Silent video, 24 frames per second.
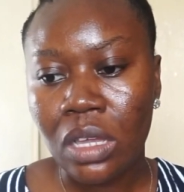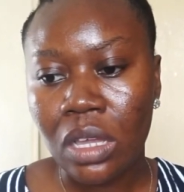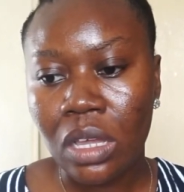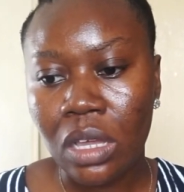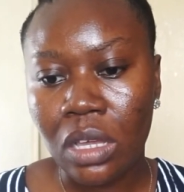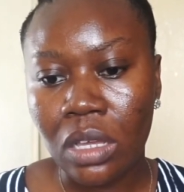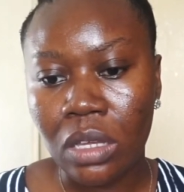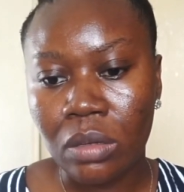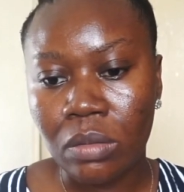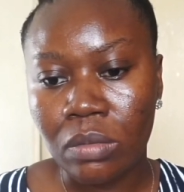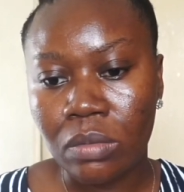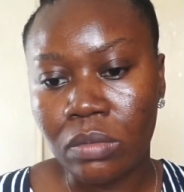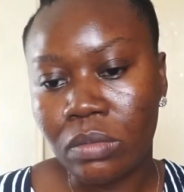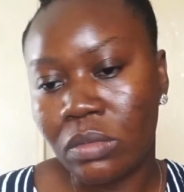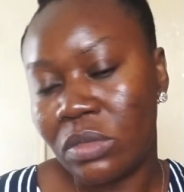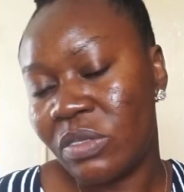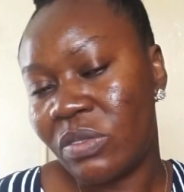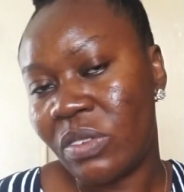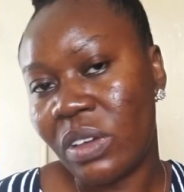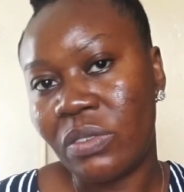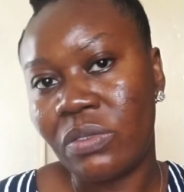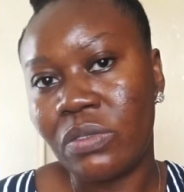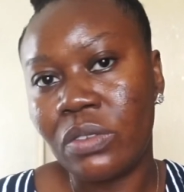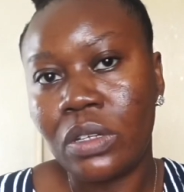
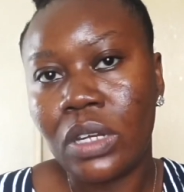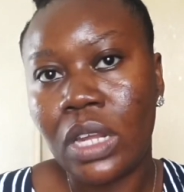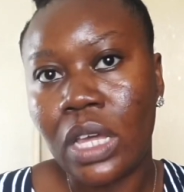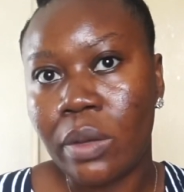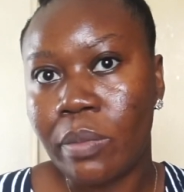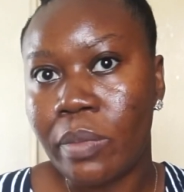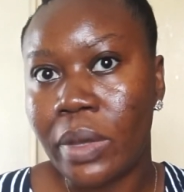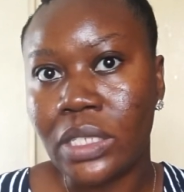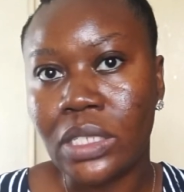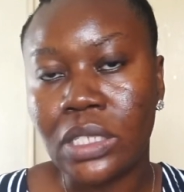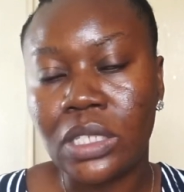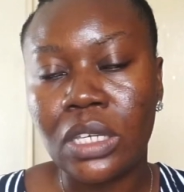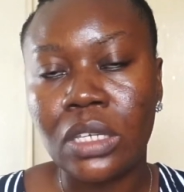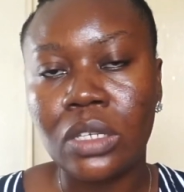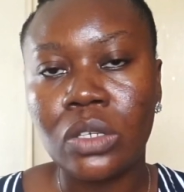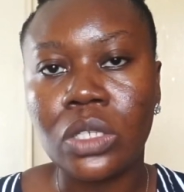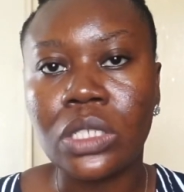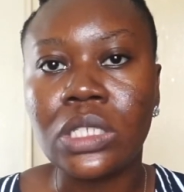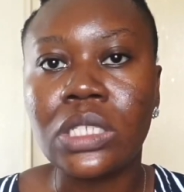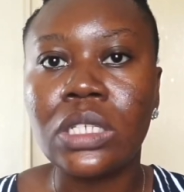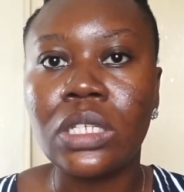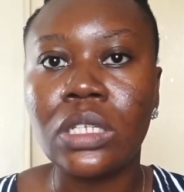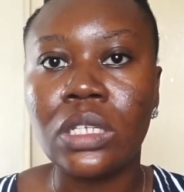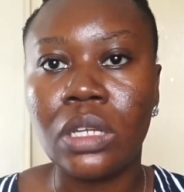If I feel like my skin
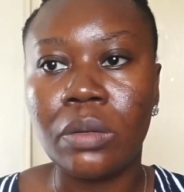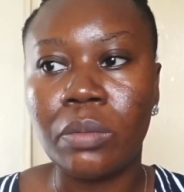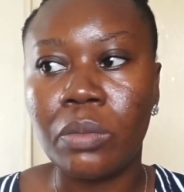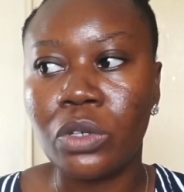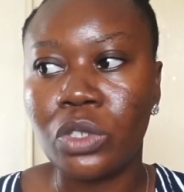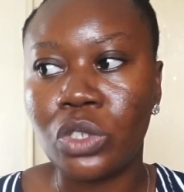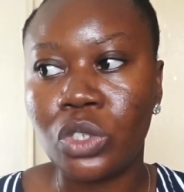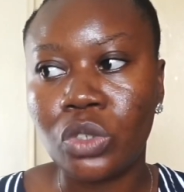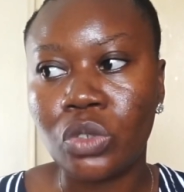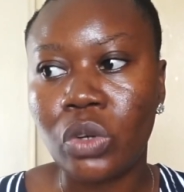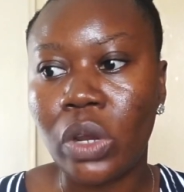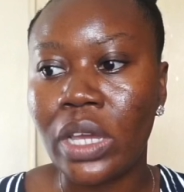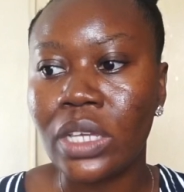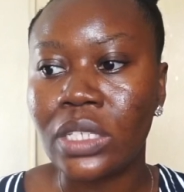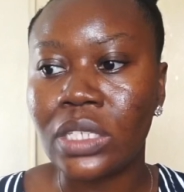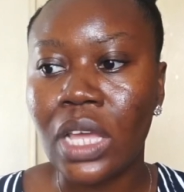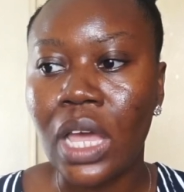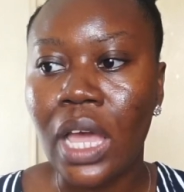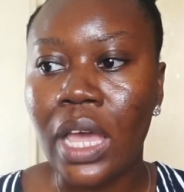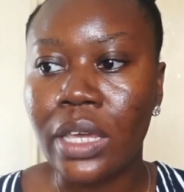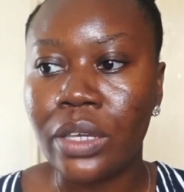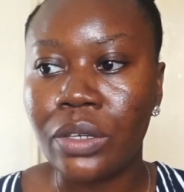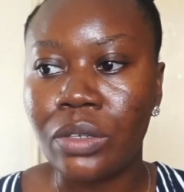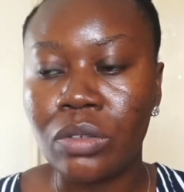doesn't need a
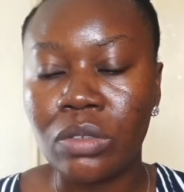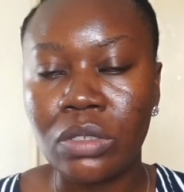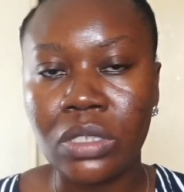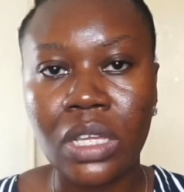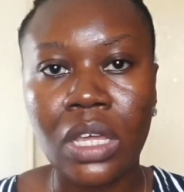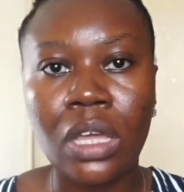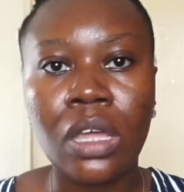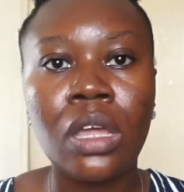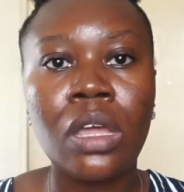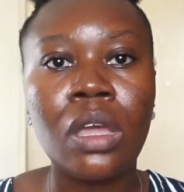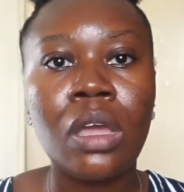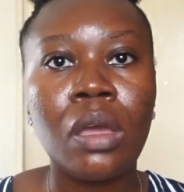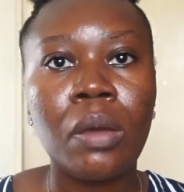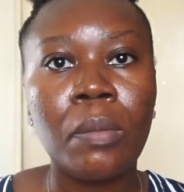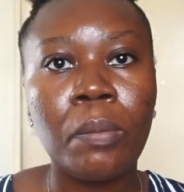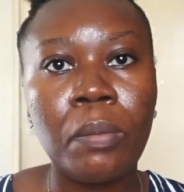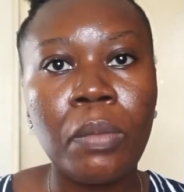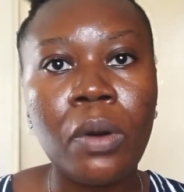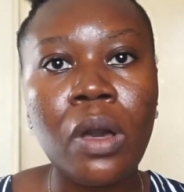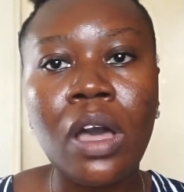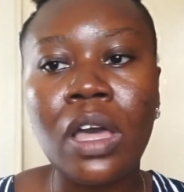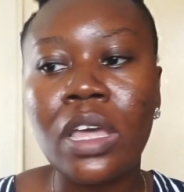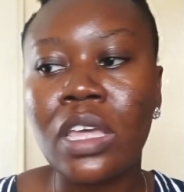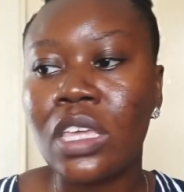moisturizer, I use that.
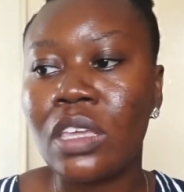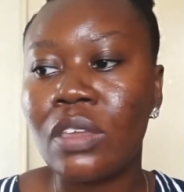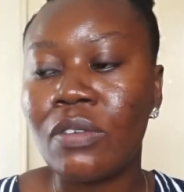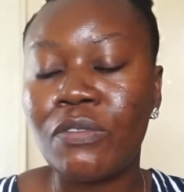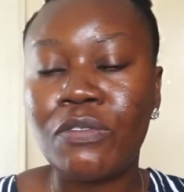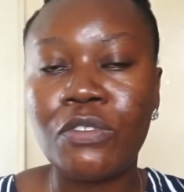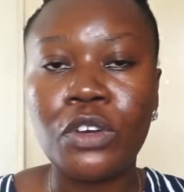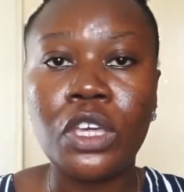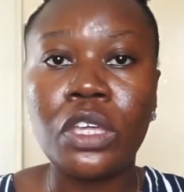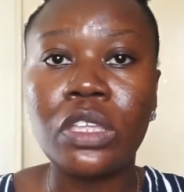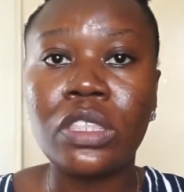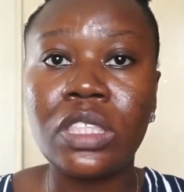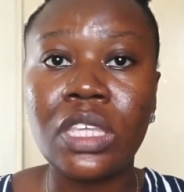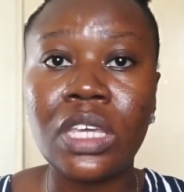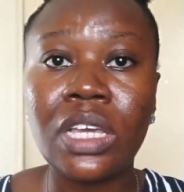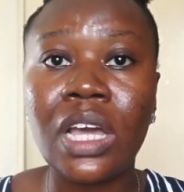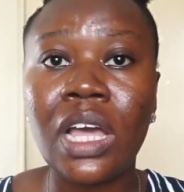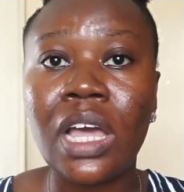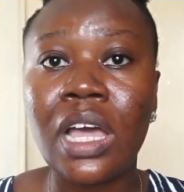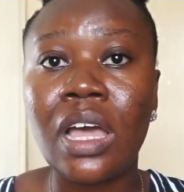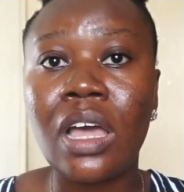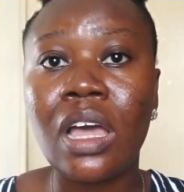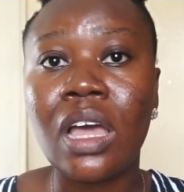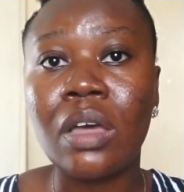But for your
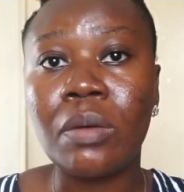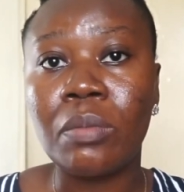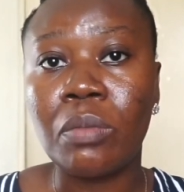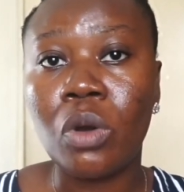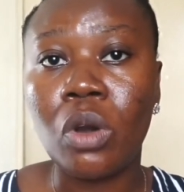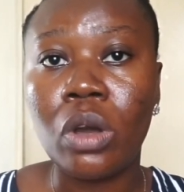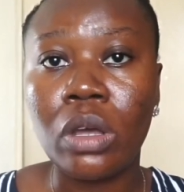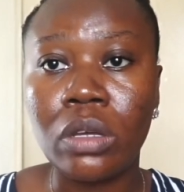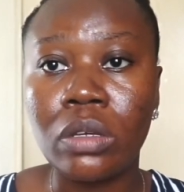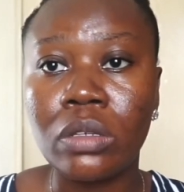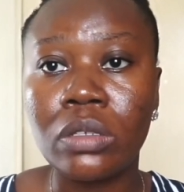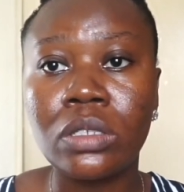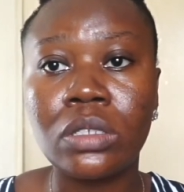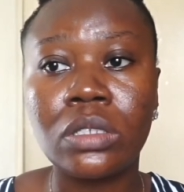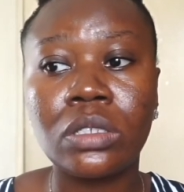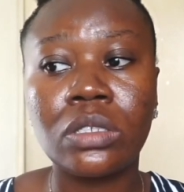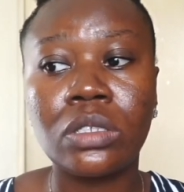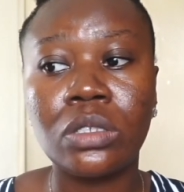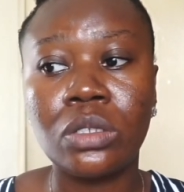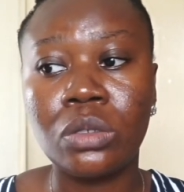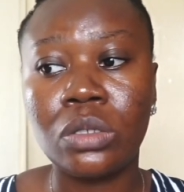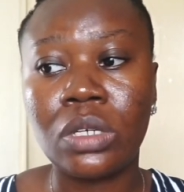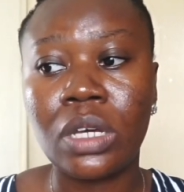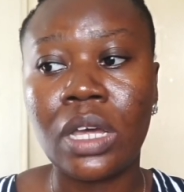thicker
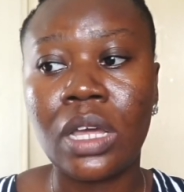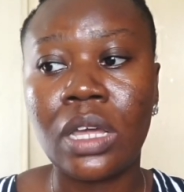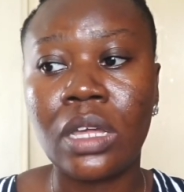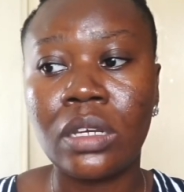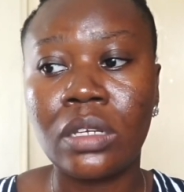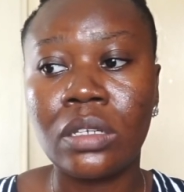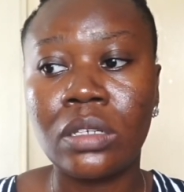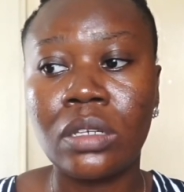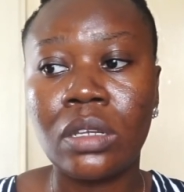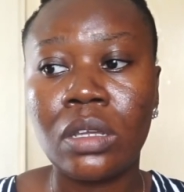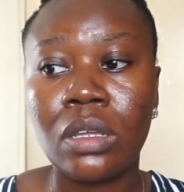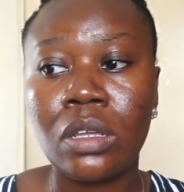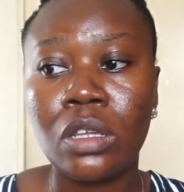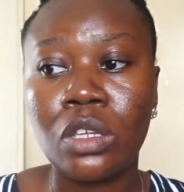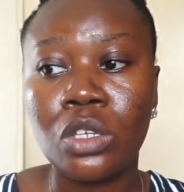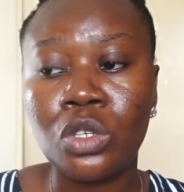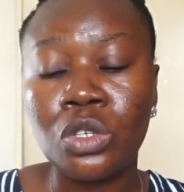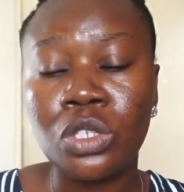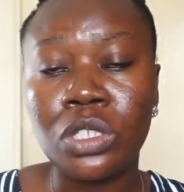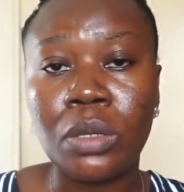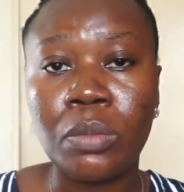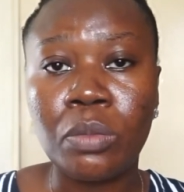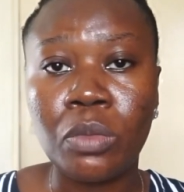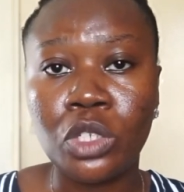oils, you can
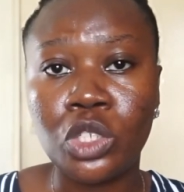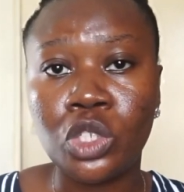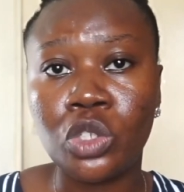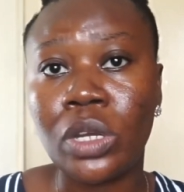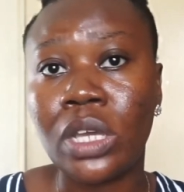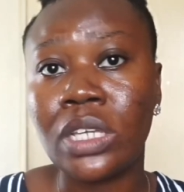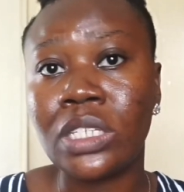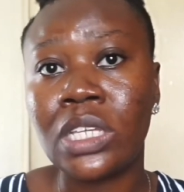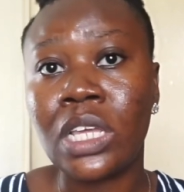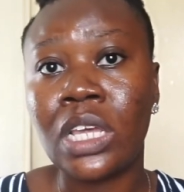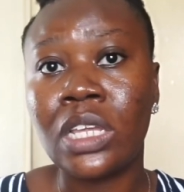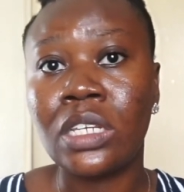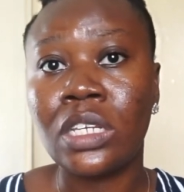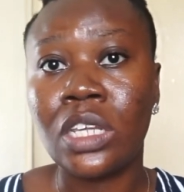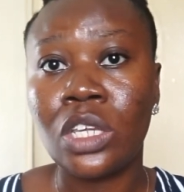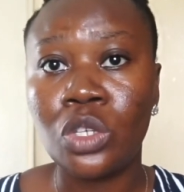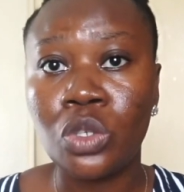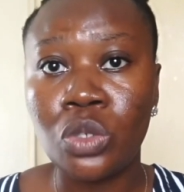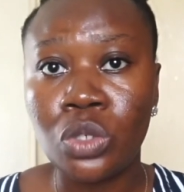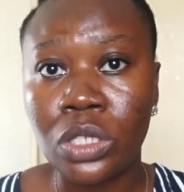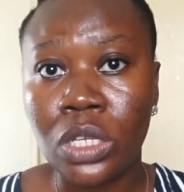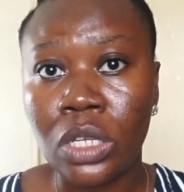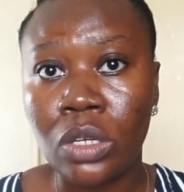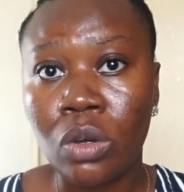use a moisturizer and then
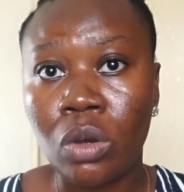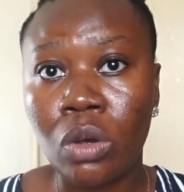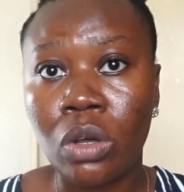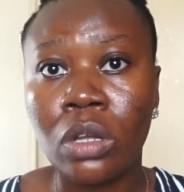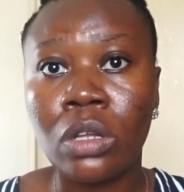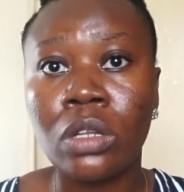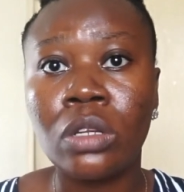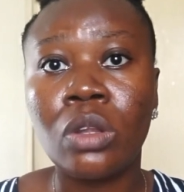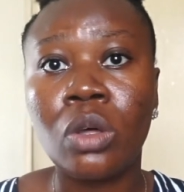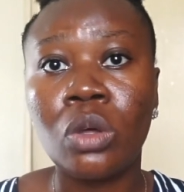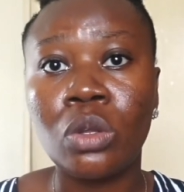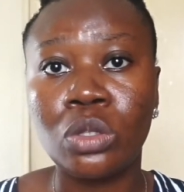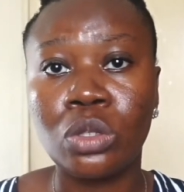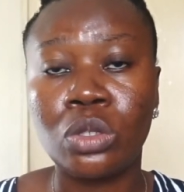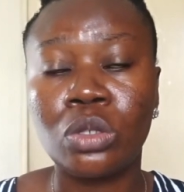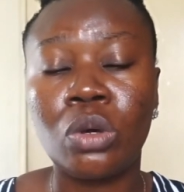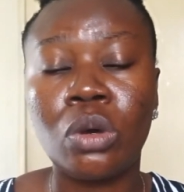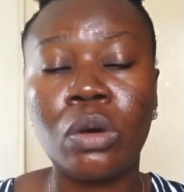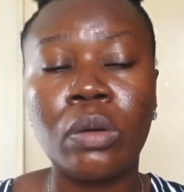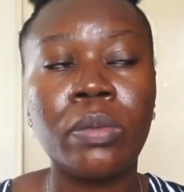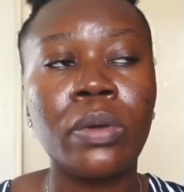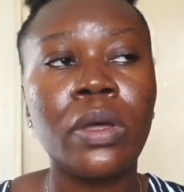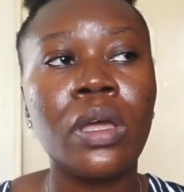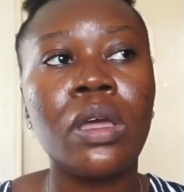use an oil on
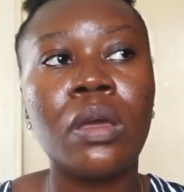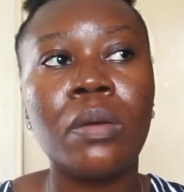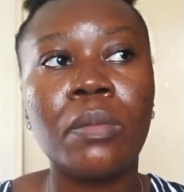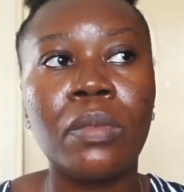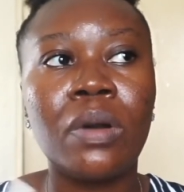top.